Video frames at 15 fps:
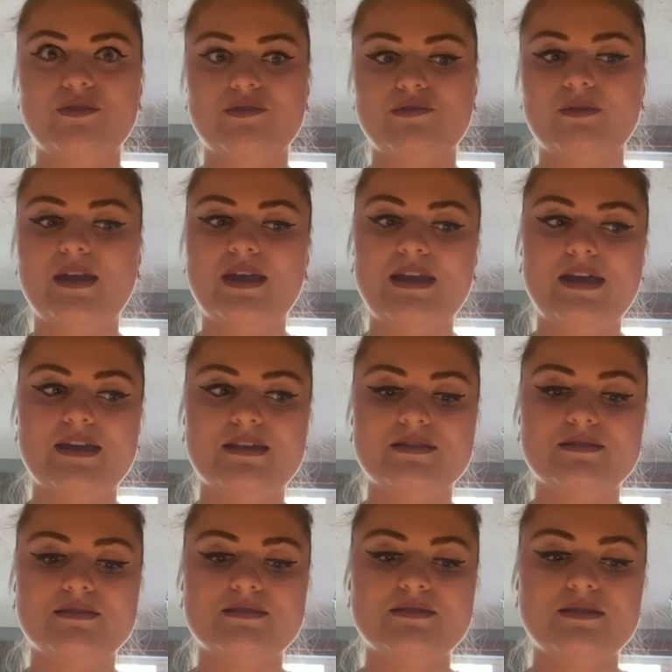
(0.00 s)
three
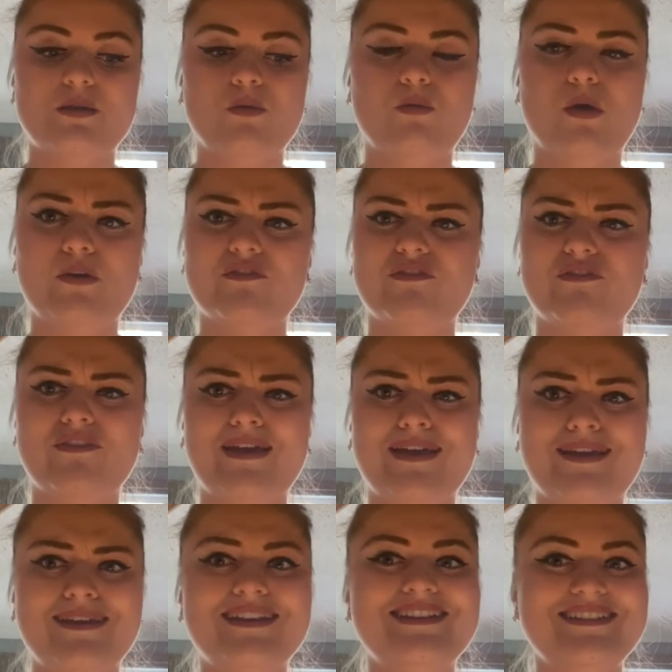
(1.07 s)
layers won't fit